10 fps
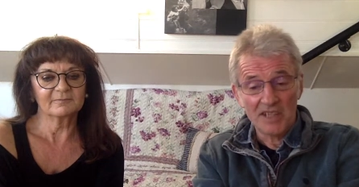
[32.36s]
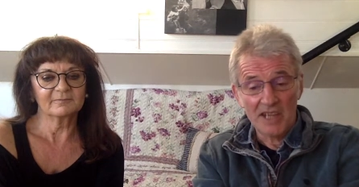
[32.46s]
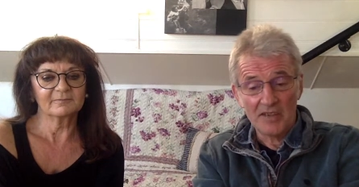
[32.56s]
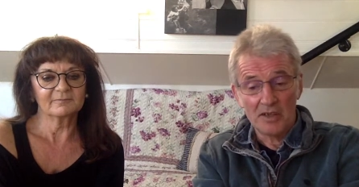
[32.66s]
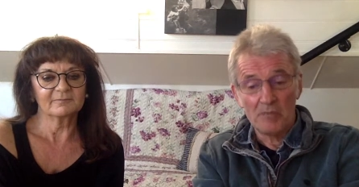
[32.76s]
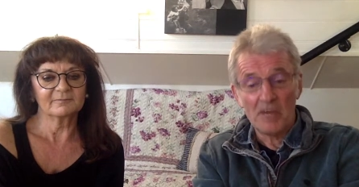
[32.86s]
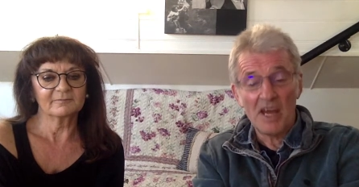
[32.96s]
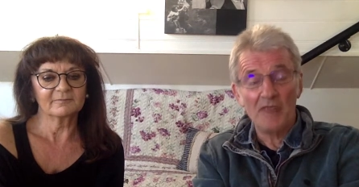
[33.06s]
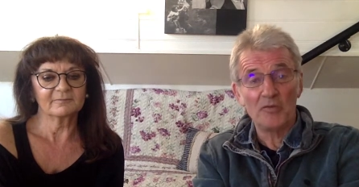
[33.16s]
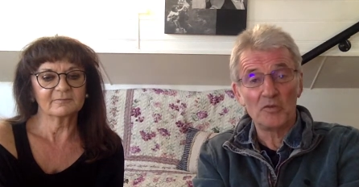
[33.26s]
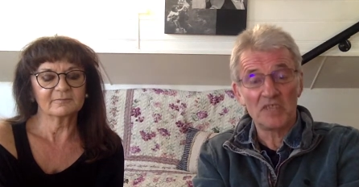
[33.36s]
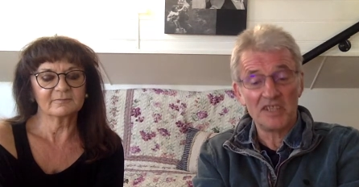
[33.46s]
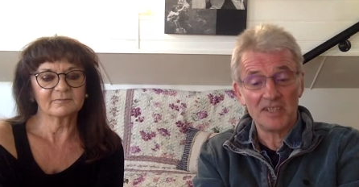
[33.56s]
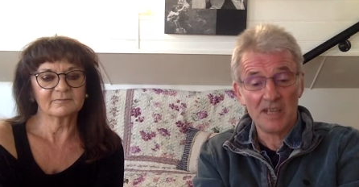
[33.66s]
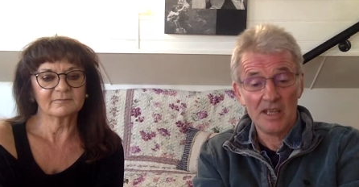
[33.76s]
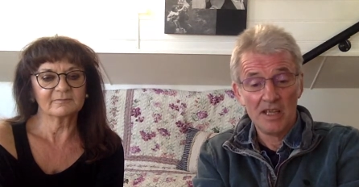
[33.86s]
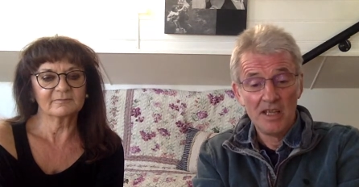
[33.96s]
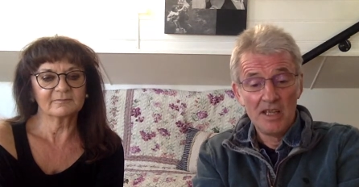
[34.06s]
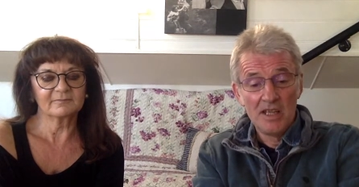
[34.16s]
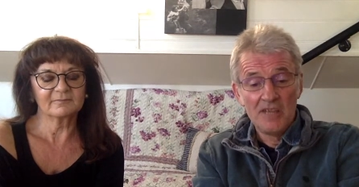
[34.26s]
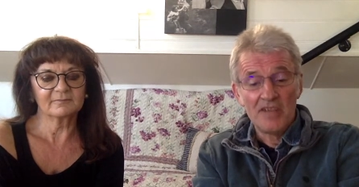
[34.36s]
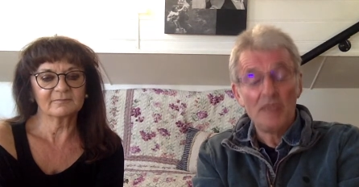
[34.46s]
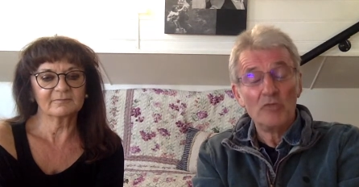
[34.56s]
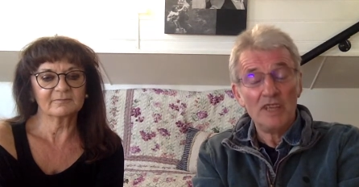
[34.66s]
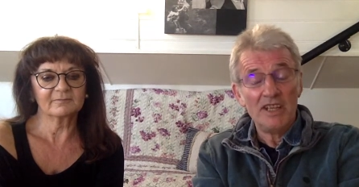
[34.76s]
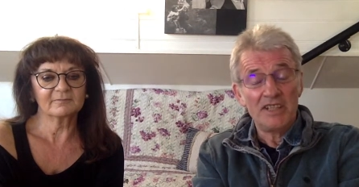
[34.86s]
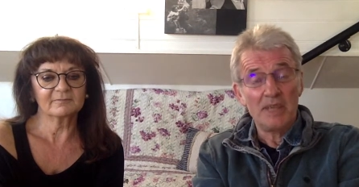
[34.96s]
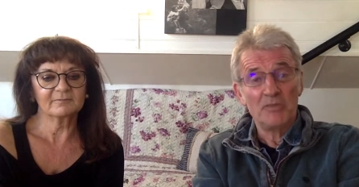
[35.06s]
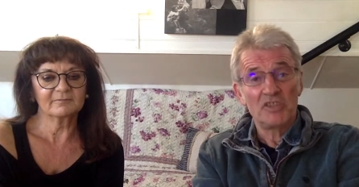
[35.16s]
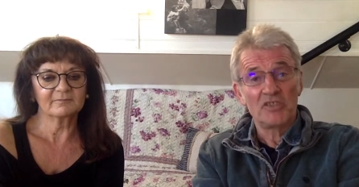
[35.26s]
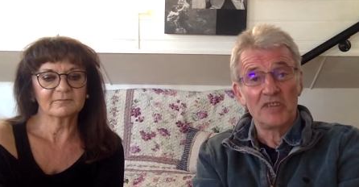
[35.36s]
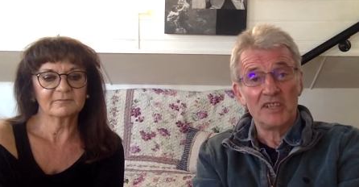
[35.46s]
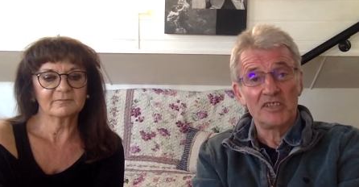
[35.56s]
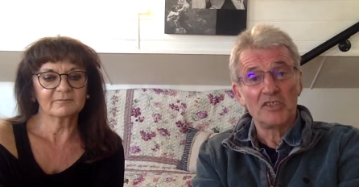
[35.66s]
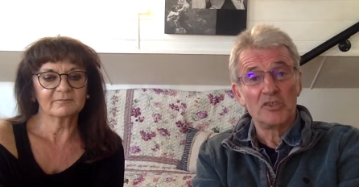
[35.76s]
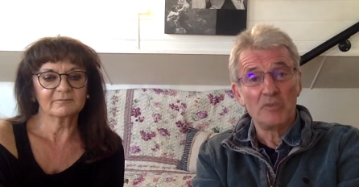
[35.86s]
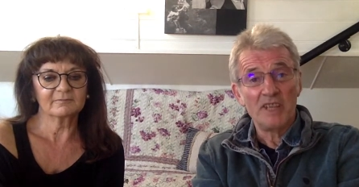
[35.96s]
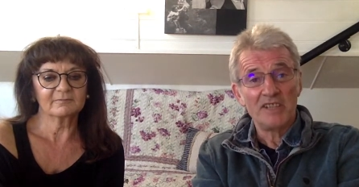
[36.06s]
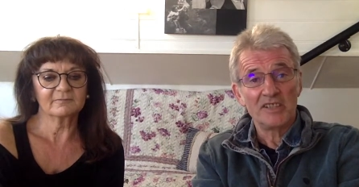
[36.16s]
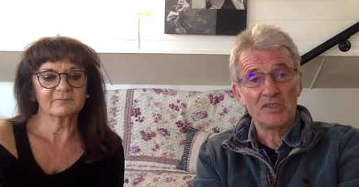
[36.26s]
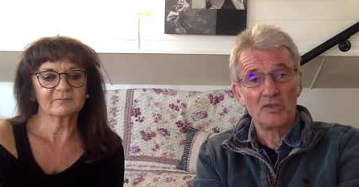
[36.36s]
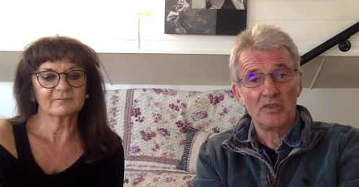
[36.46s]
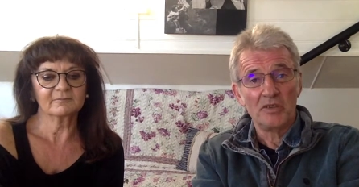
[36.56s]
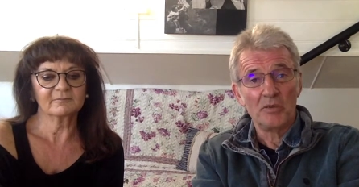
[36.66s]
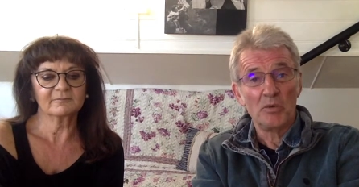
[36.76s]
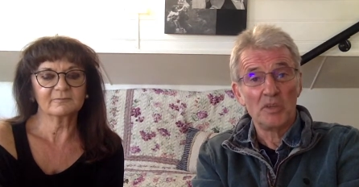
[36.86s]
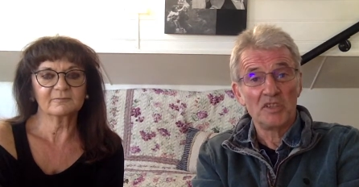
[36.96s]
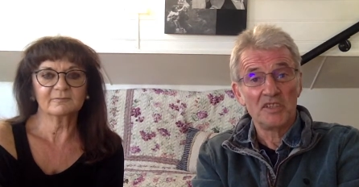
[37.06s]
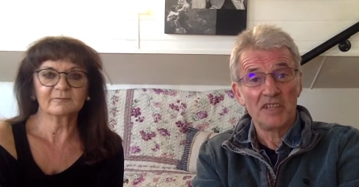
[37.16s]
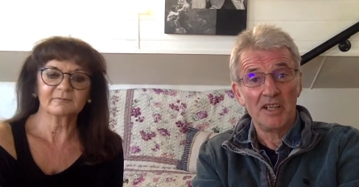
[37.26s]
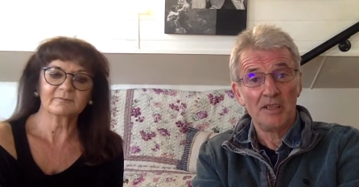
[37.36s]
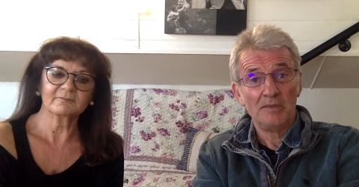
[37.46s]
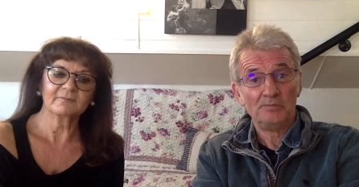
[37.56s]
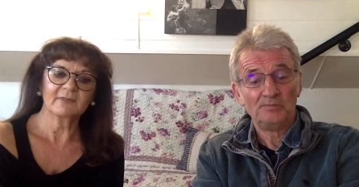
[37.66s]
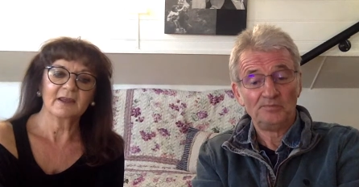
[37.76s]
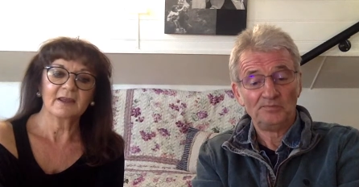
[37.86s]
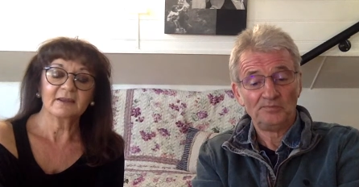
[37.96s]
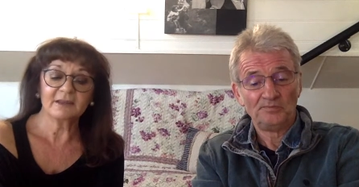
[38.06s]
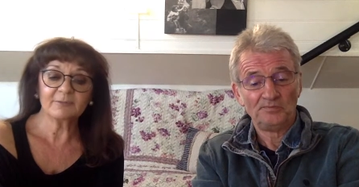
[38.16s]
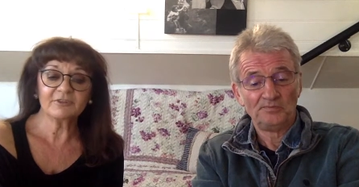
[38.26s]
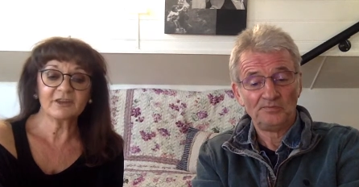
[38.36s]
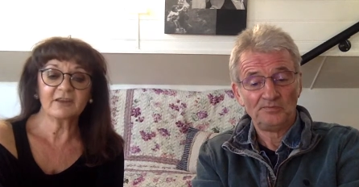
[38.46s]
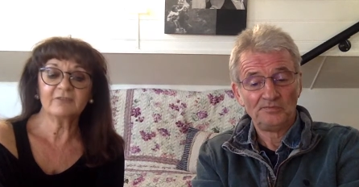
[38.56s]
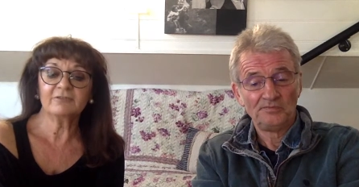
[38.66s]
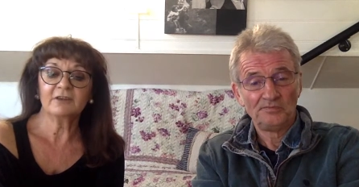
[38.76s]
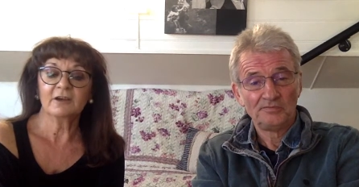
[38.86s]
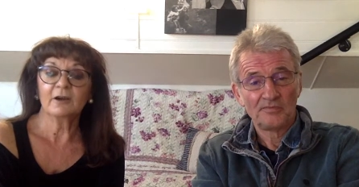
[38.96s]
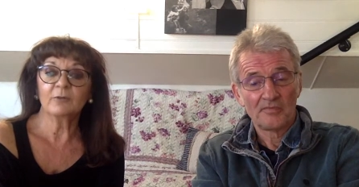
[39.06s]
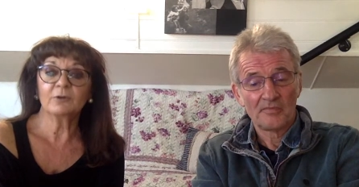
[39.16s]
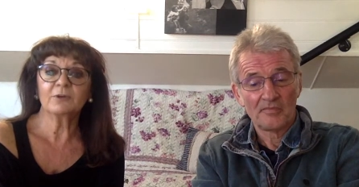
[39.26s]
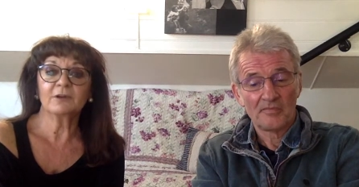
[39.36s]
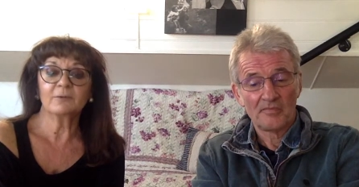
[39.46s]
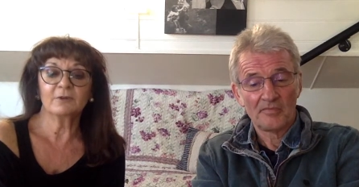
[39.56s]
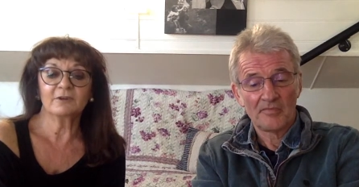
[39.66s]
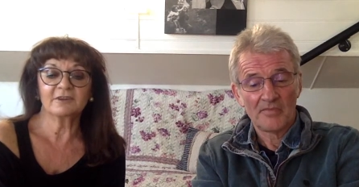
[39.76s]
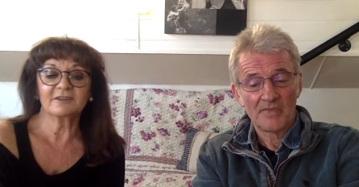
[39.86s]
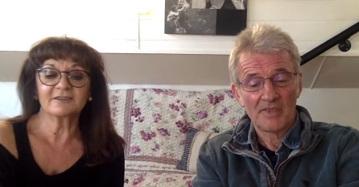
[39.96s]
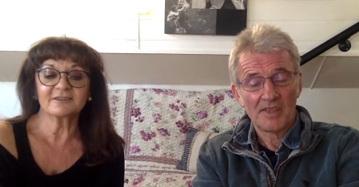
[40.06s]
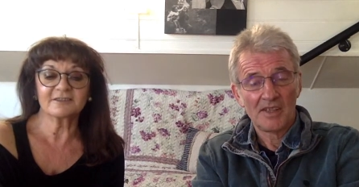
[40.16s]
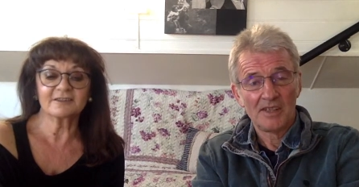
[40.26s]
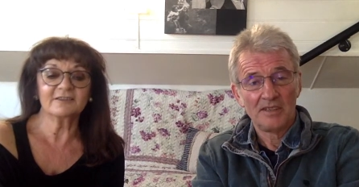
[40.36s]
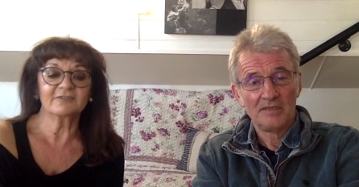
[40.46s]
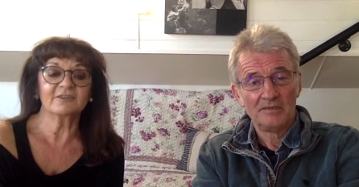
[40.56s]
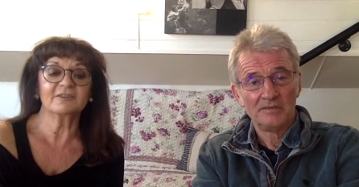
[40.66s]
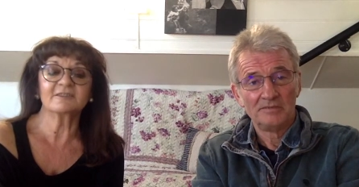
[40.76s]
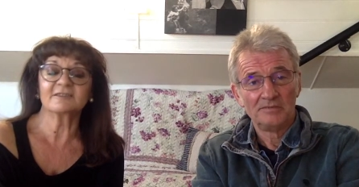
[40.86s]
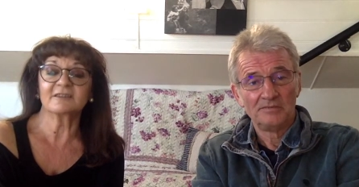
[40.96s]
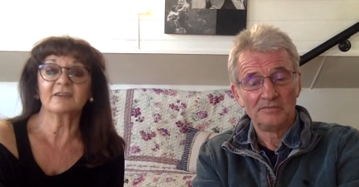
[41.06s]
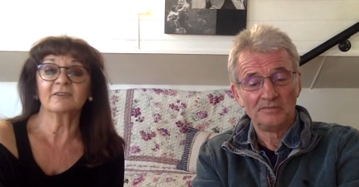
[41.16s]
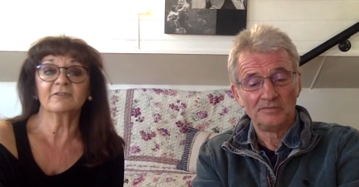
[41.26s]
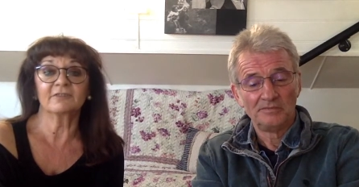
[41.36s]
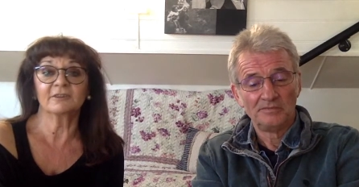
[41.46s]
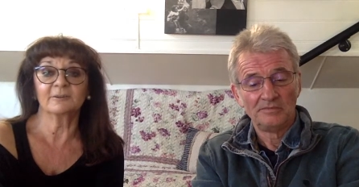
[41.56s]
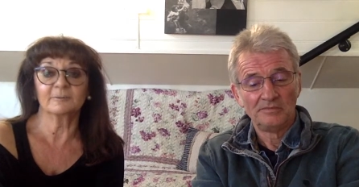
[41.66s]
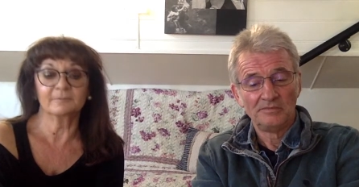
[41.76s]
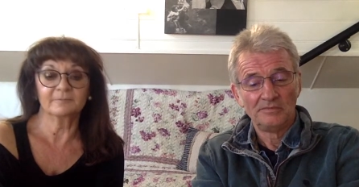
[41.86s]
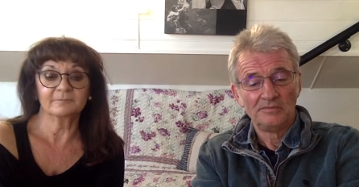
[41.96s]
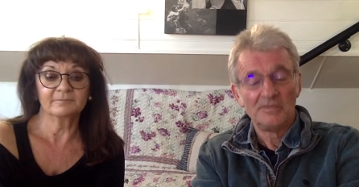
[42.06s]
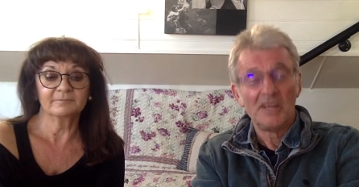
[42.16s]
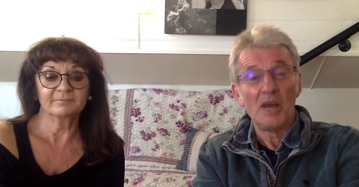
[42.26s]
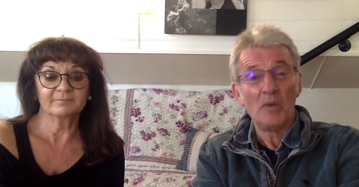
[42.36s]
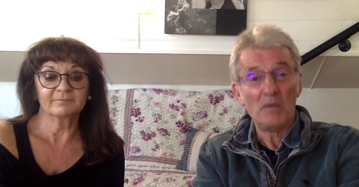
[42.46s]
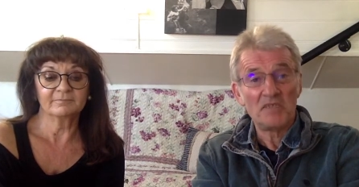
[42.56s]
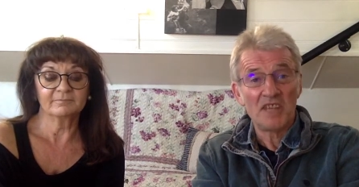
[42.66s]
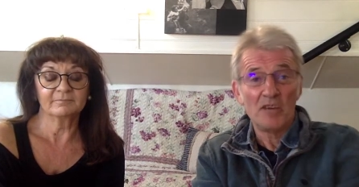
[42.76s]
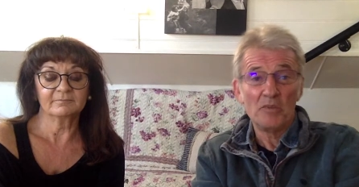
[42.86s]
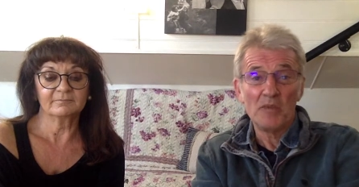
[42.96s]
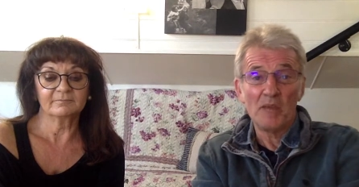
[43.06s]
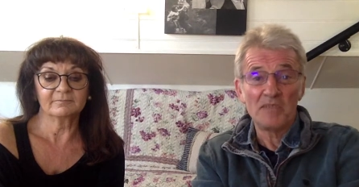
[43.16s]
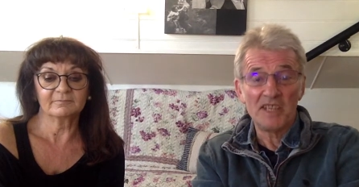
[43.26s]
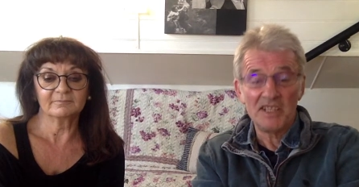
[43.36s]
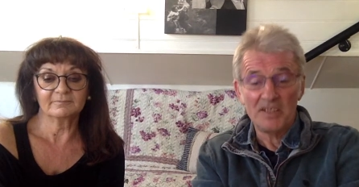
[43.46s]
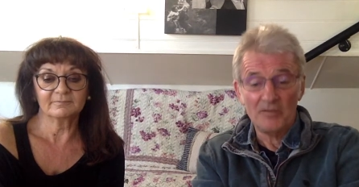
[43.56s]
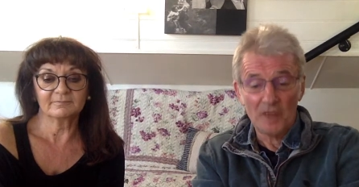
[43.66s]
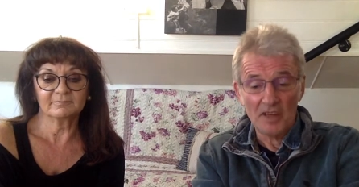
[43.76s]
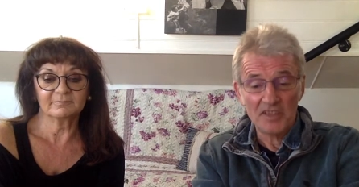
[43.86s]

Speaker 1: together a powerful sizzler that really demonstrates the dramatic story we want to tell.
Speaker 2: Keep safe, and we'll keep working to deliver this stunning film.
Speaker 1: Our website will be updated very